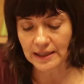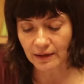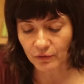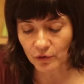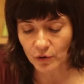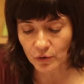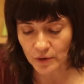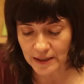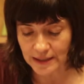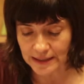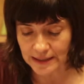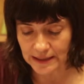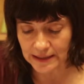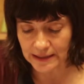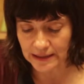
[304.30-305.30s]
have
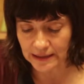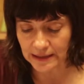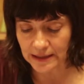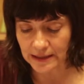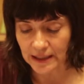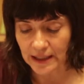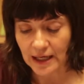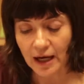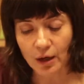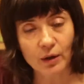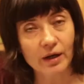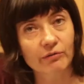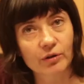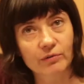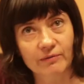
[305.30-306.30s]
coexisted,
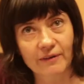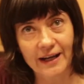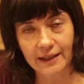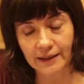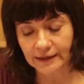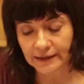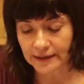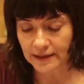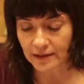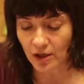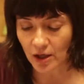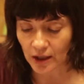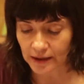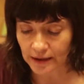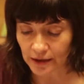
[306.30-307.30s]
however violently,
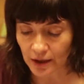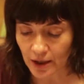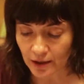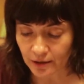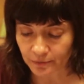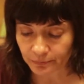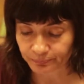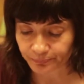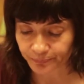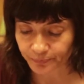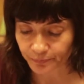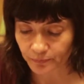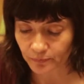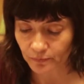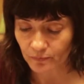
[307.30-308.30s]
all along.
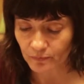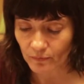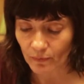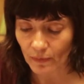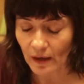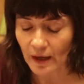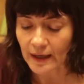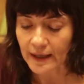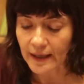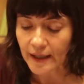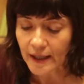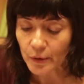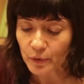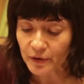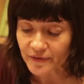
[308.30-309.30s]

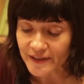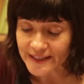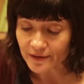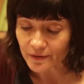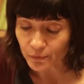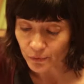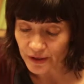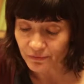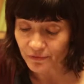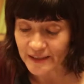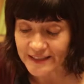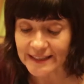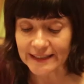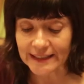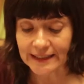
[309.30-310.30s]

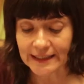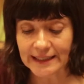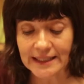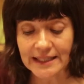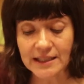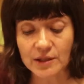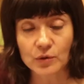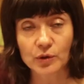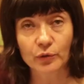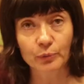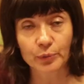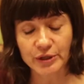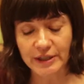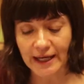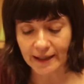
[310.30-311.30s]
Revisiting the history of
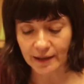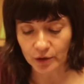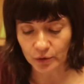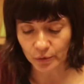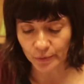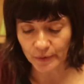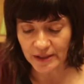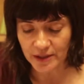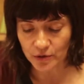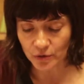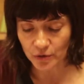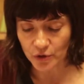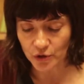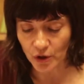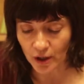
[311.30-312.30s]
botanical
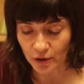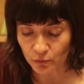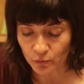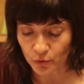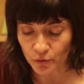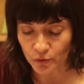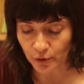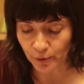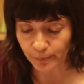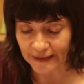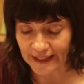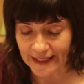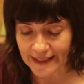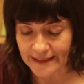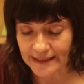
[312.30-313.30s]
research on rural
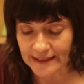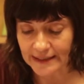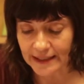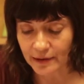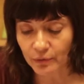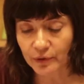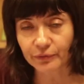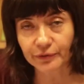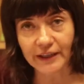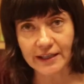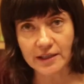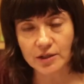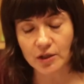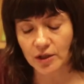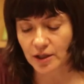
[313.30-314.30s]
plants, I
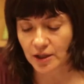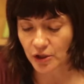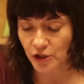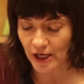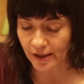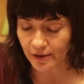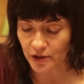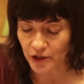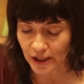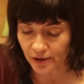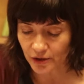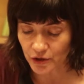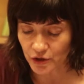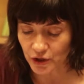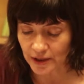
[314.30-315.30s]
reflect on the
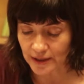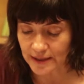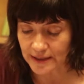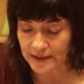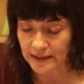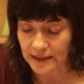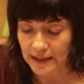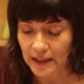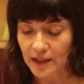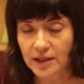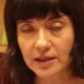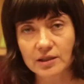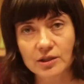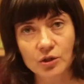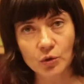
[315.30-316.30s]
challenges
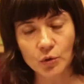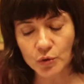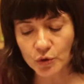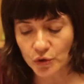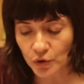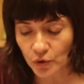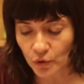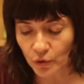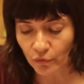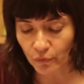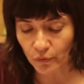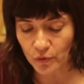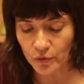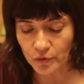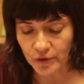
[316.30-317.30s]
that the notion of
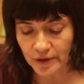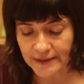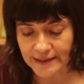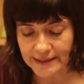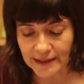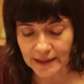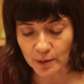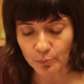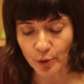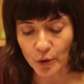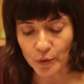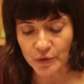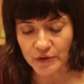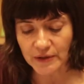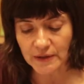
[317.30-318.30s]
rural city
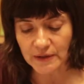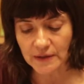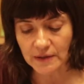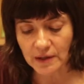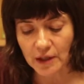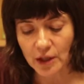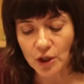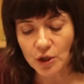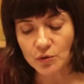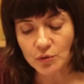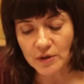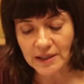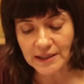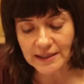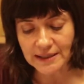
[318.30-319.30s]
poses to
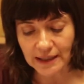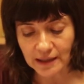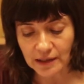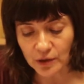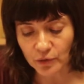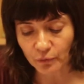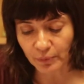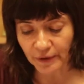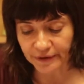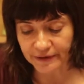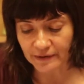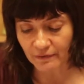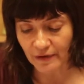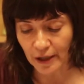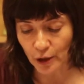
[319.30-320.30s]
the study of built
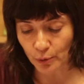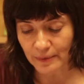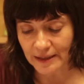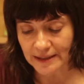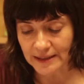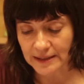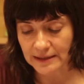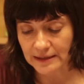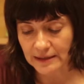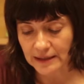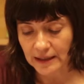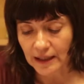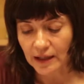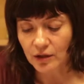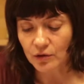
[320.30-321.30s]
environments,
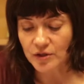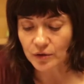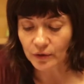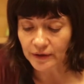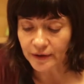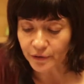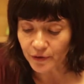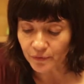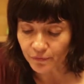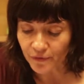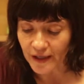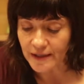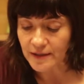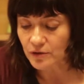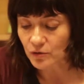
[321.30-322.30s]
their
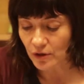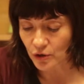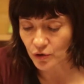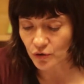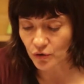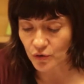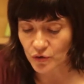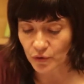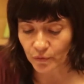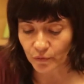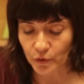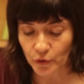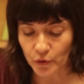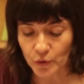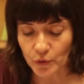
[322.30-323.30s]
solidified structures of
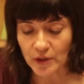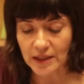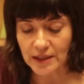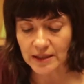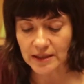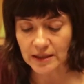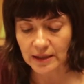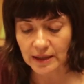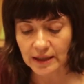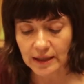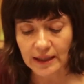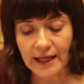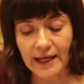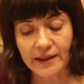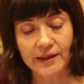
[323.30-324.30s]
concrete,
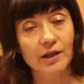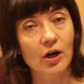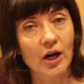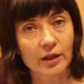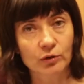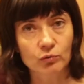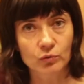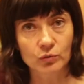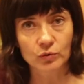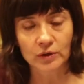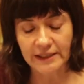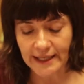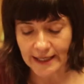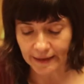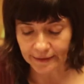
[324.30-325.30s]
and their
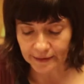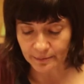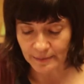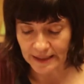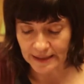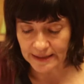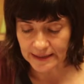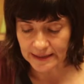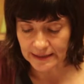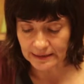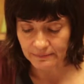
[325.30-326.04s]
unruly elements,